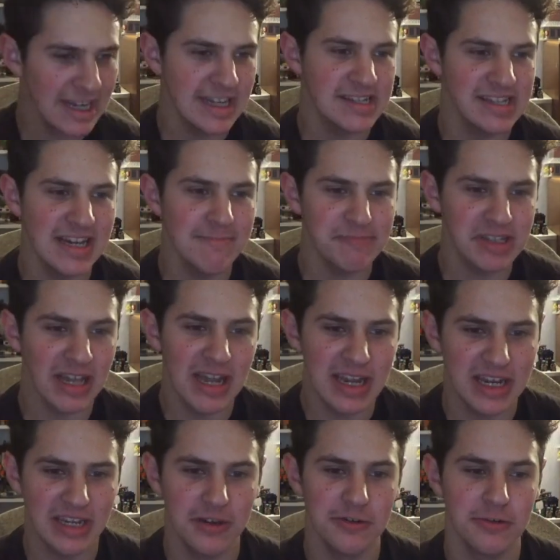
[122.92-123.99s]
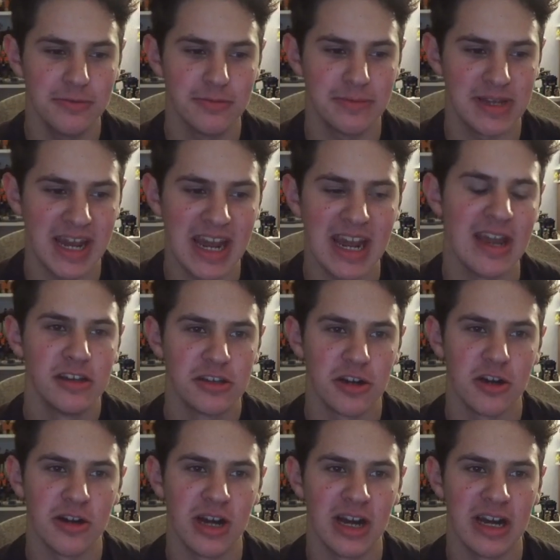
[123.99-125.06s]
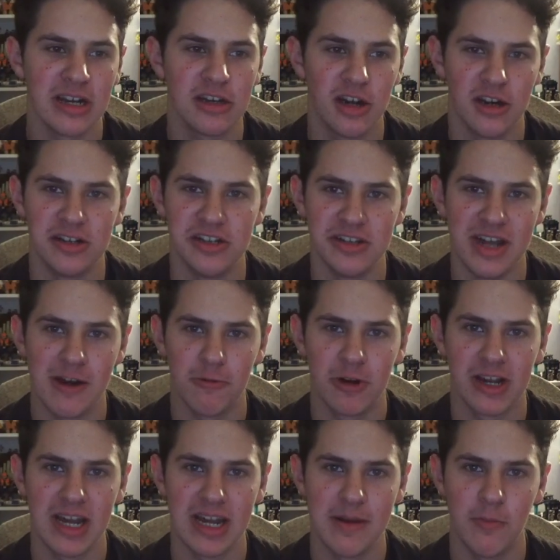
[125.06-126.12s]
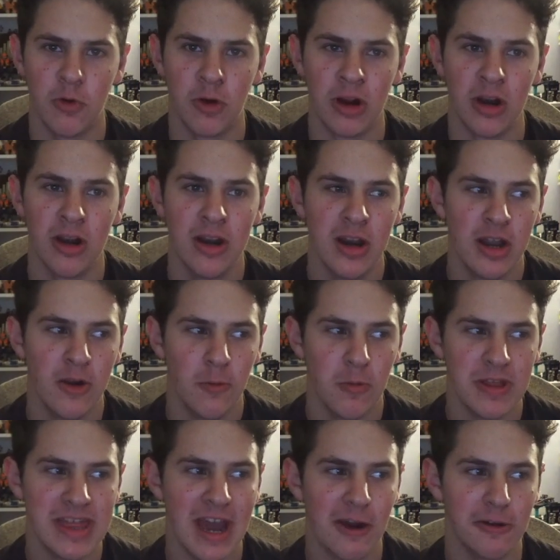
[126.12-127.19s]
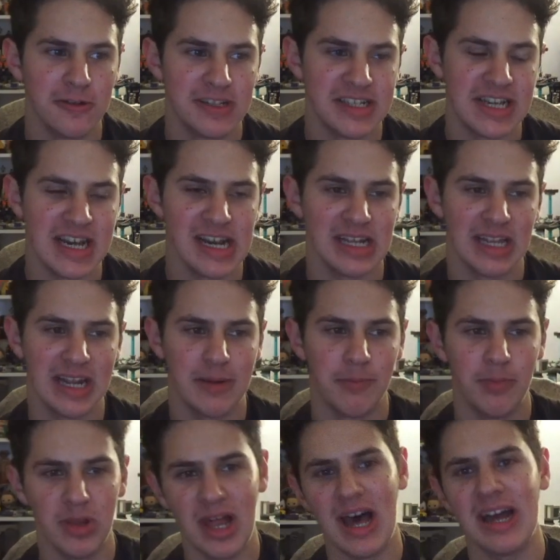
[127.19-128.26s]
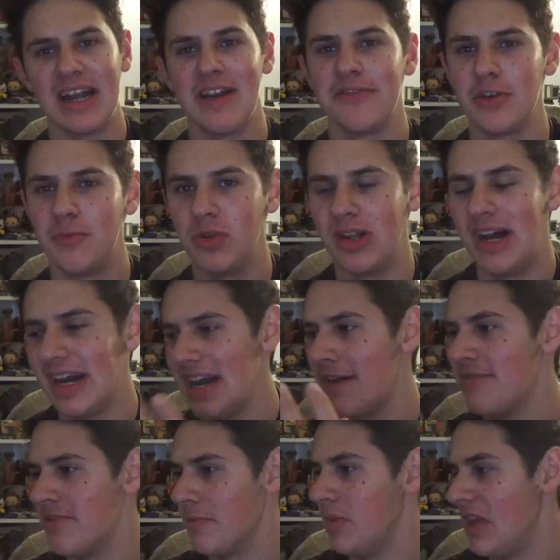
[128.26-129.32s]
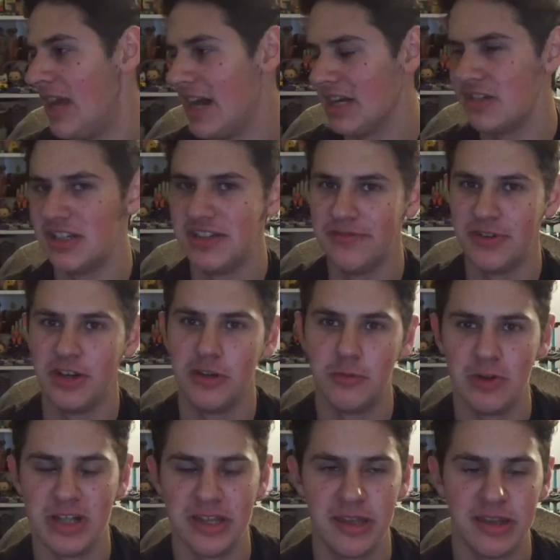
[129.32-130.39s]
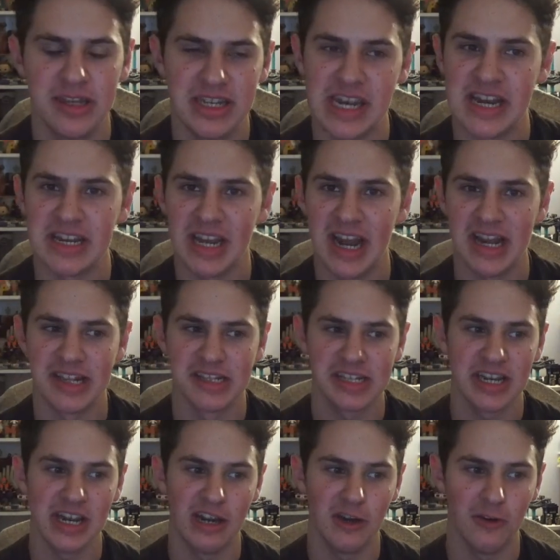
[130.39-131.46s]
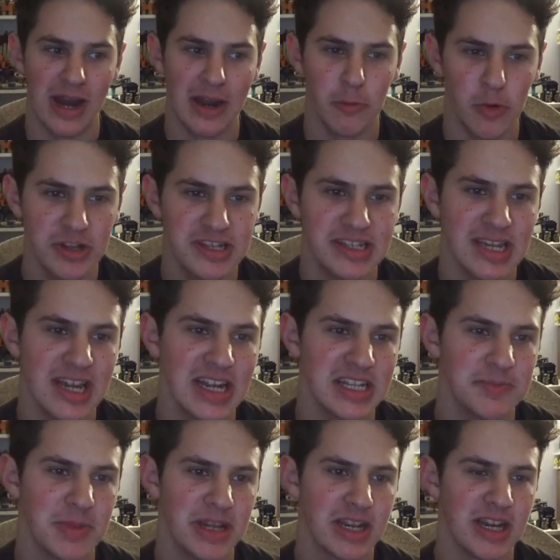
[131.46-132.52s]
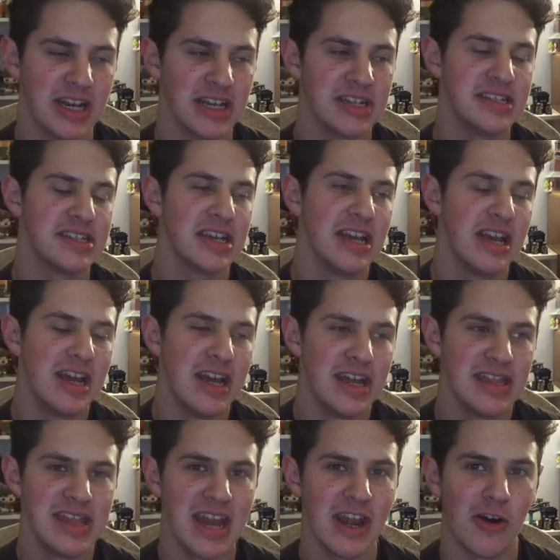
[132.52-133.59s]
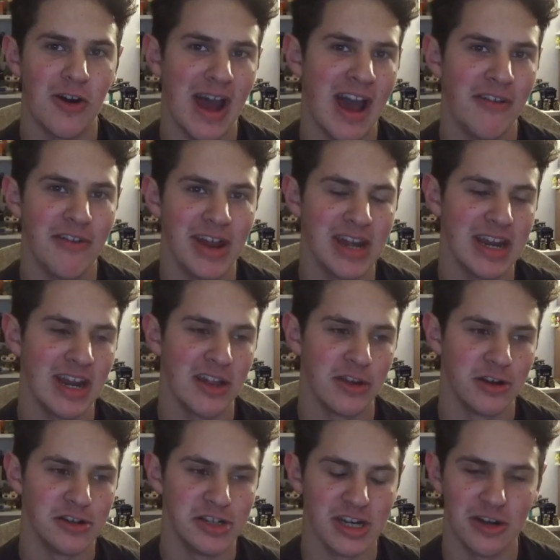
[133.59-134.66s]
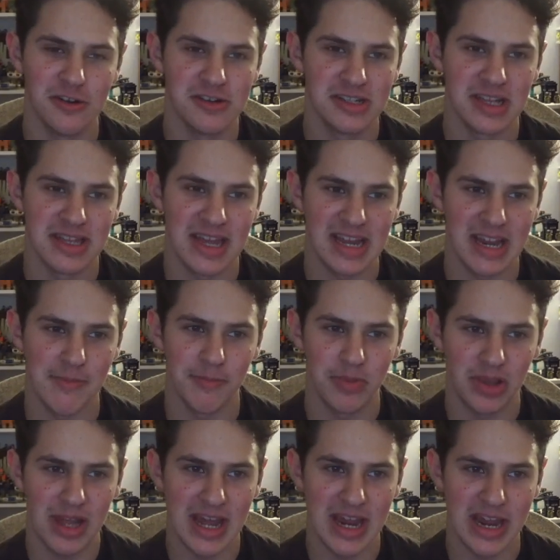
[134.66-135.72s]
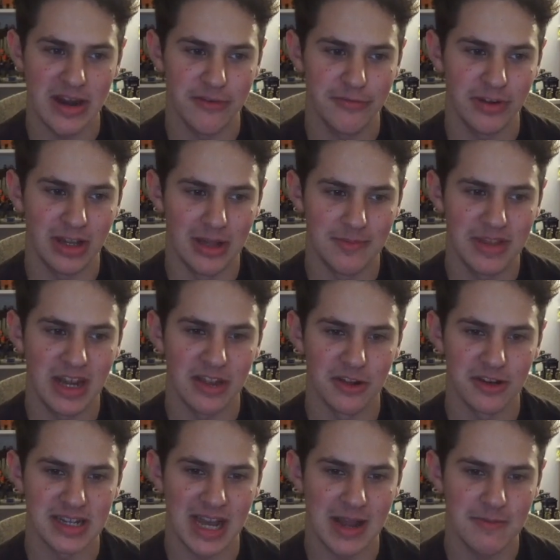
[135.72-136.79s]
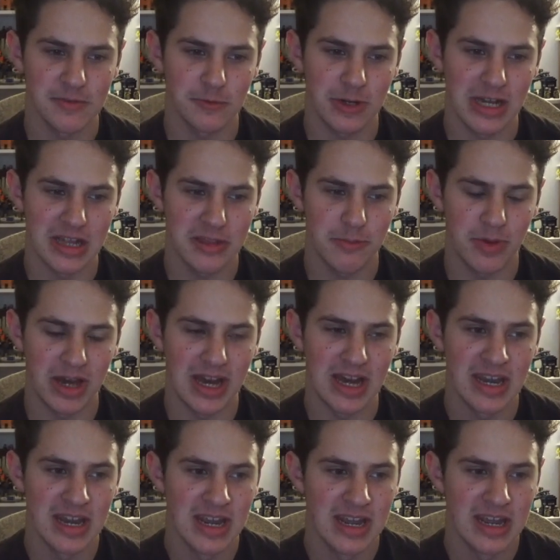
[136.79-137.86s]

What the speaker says: It seems like you can't turn on Cartoon Network anymore without seeing like block after block after block just filled with Teen Titans Go. I would say it's because they don't have any other shows that they can play and fill up the other times with, but